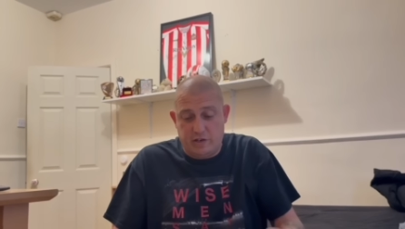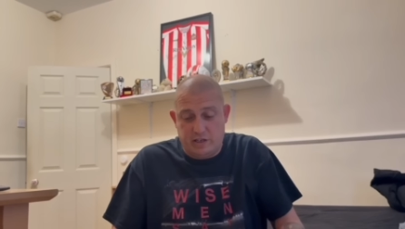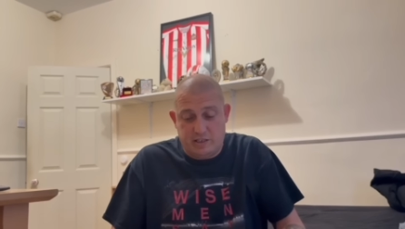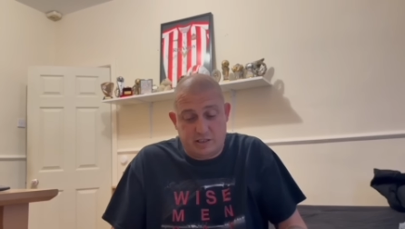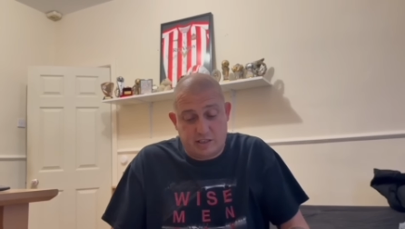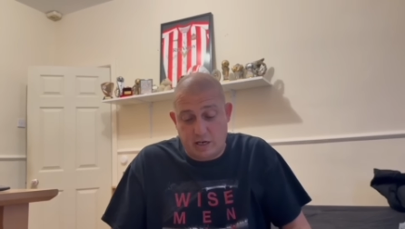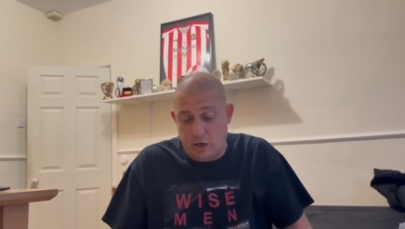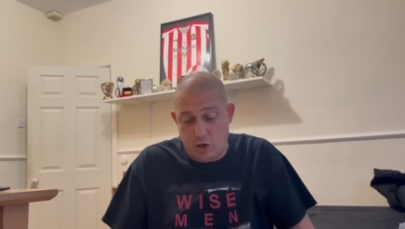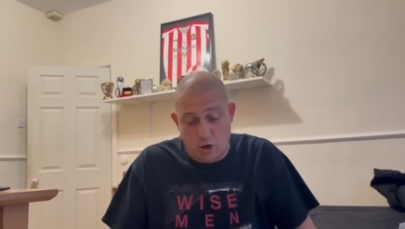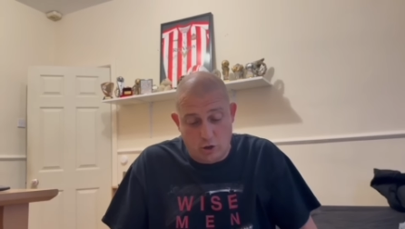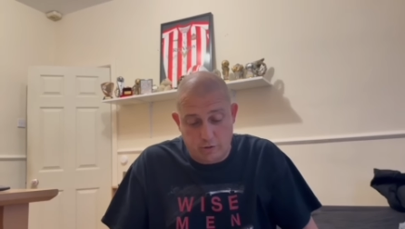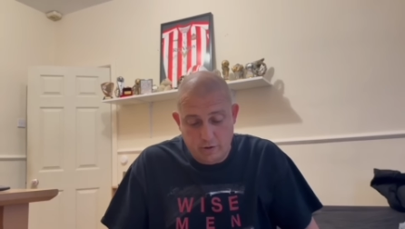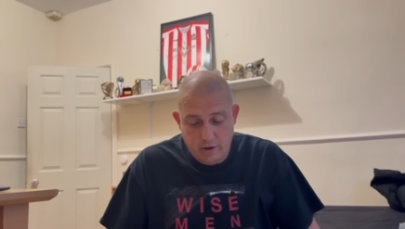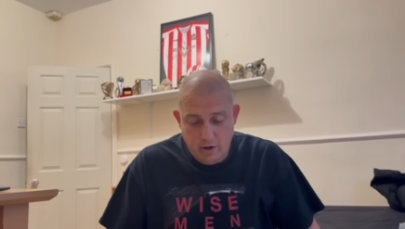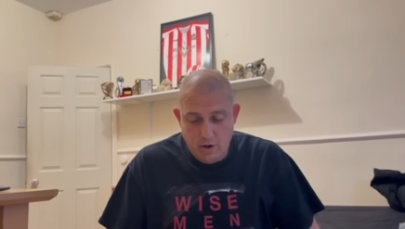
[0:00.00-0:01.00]
He's still
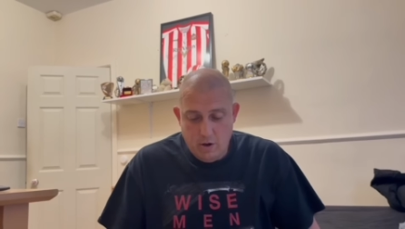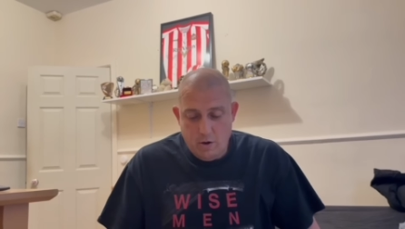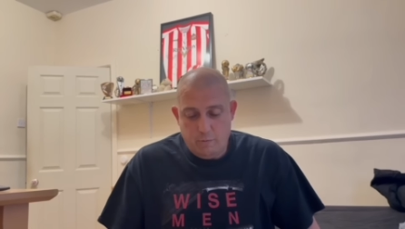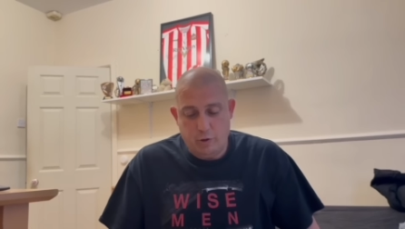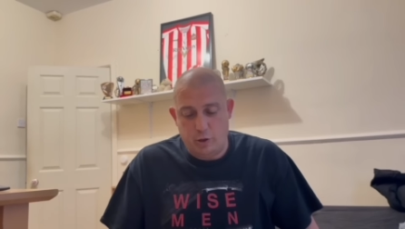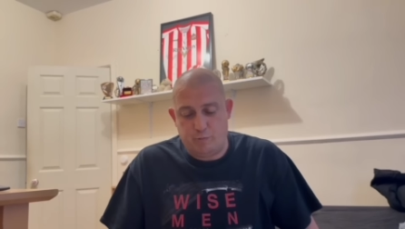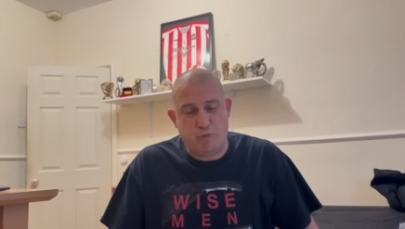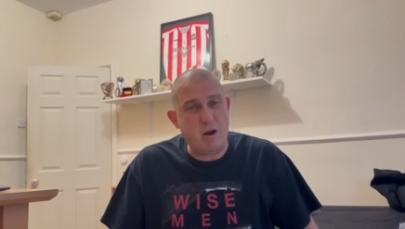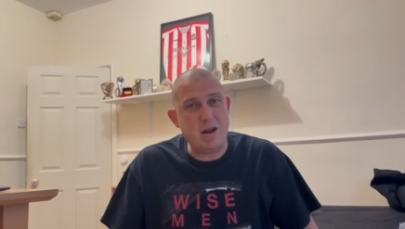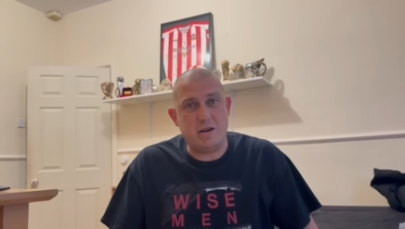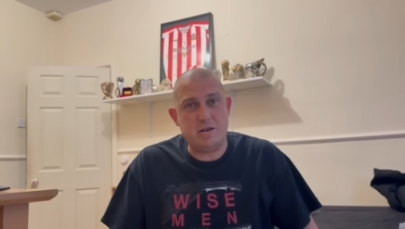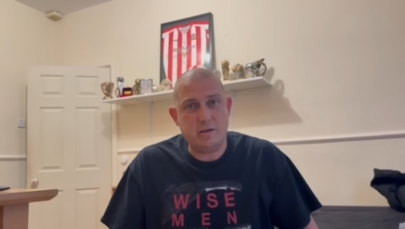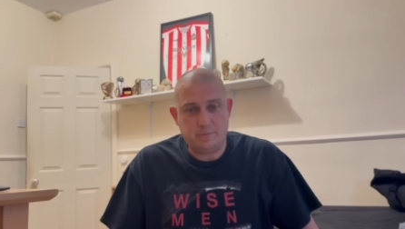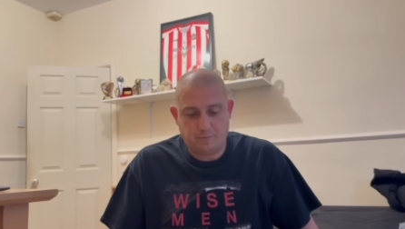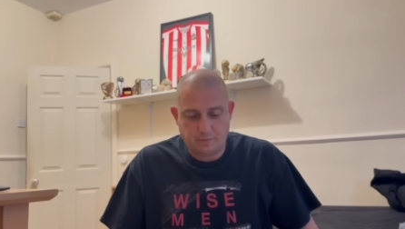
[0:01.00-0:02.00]
young, but he's brilliant.